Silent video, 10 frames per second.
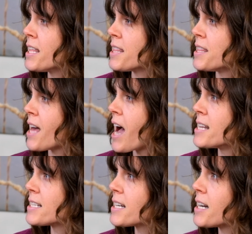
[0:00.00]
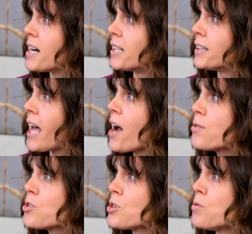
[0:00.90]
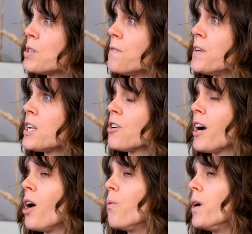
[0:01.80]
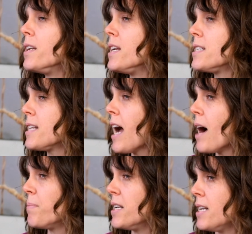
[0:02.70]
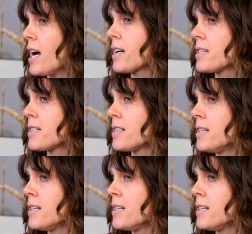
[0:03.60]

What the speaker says: that allows you to figure out what needs to happen next.